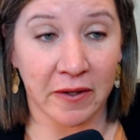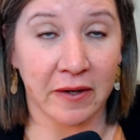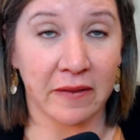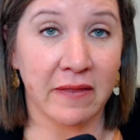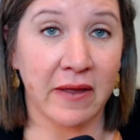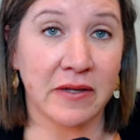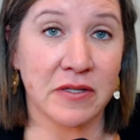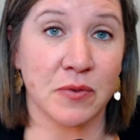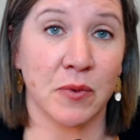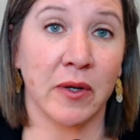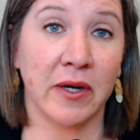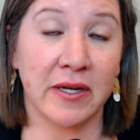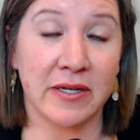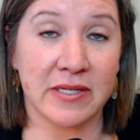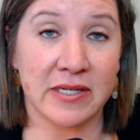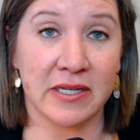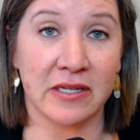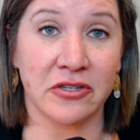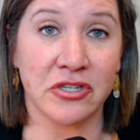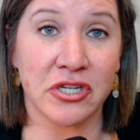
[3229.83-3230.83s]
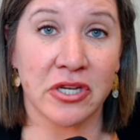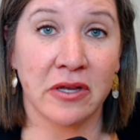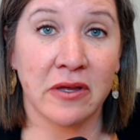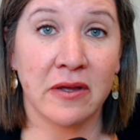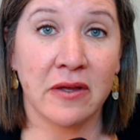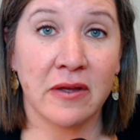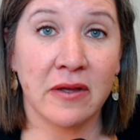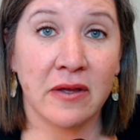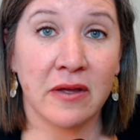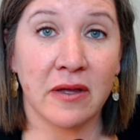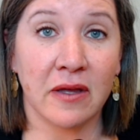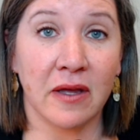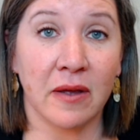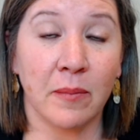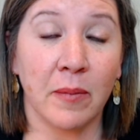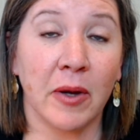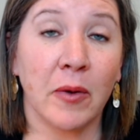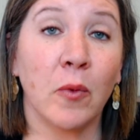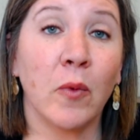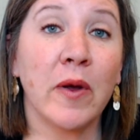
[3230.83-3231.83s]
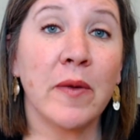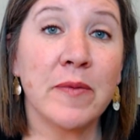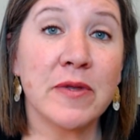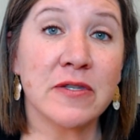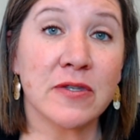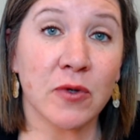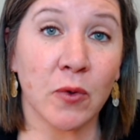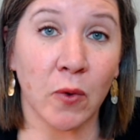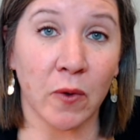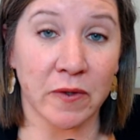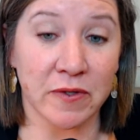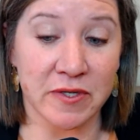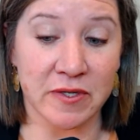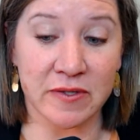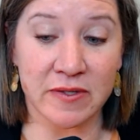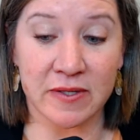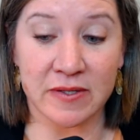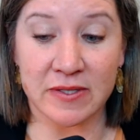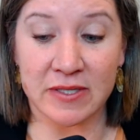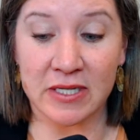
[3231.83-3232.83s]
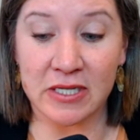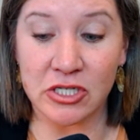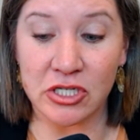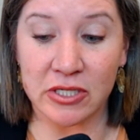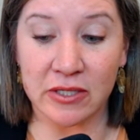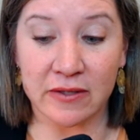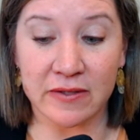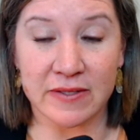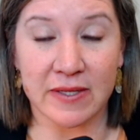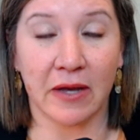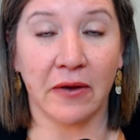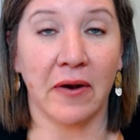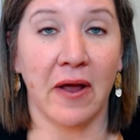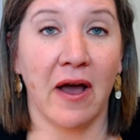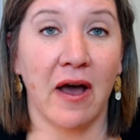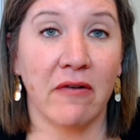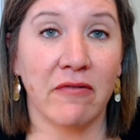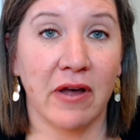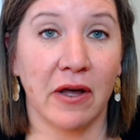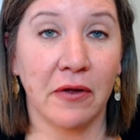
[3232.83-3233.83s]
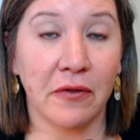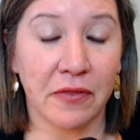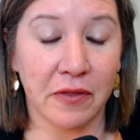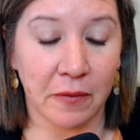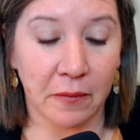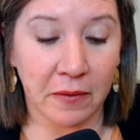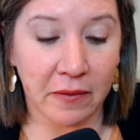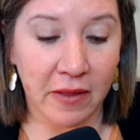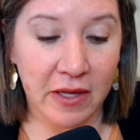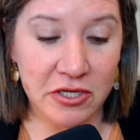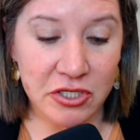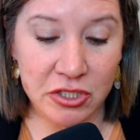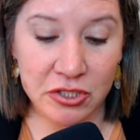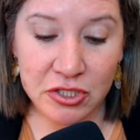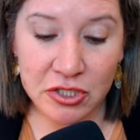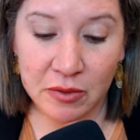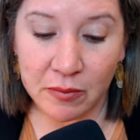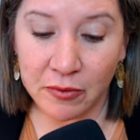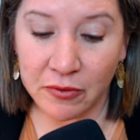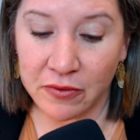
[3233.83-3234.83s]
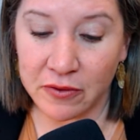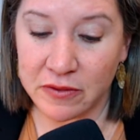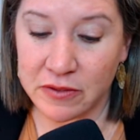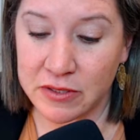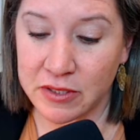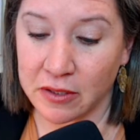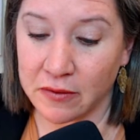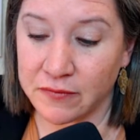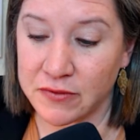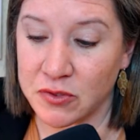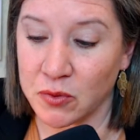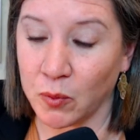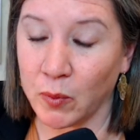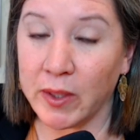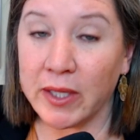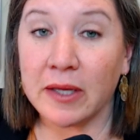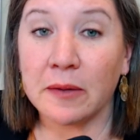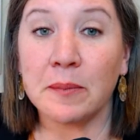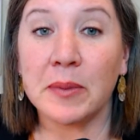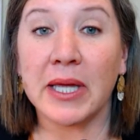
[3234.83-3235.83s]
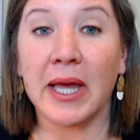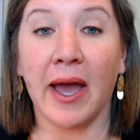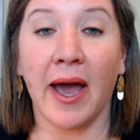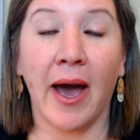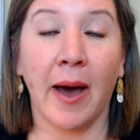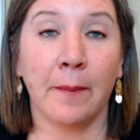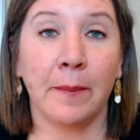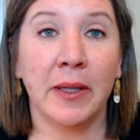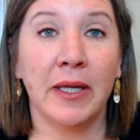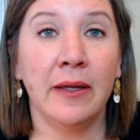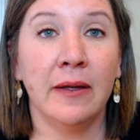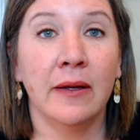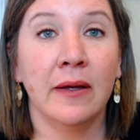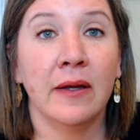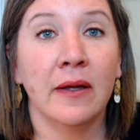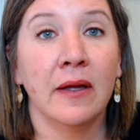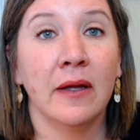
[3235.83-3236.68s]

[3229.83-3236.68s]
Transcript: And that's what I teach in my women's courses, is teaching us how to have a healthy relationship with ourselves so we can be happy,